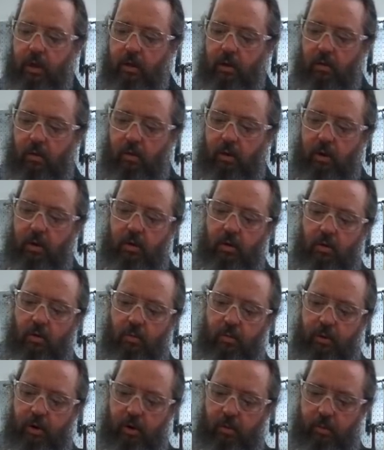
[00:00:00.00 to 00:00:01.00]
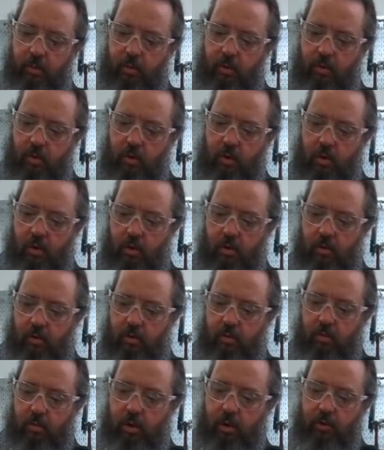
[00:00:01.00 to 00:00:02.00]
Go ahead and open up
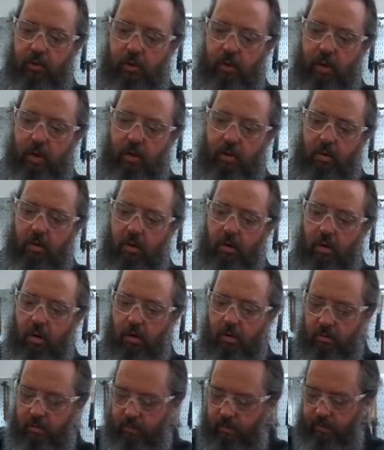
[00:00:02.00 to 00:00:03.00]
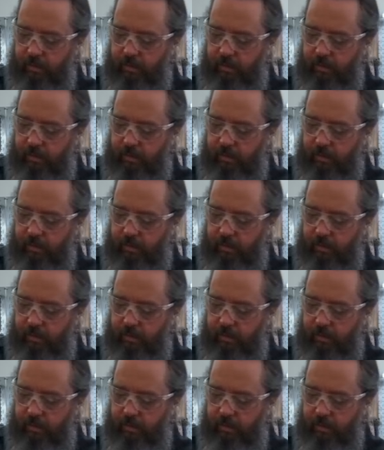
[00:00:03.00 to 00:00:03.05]
methyl alcohol.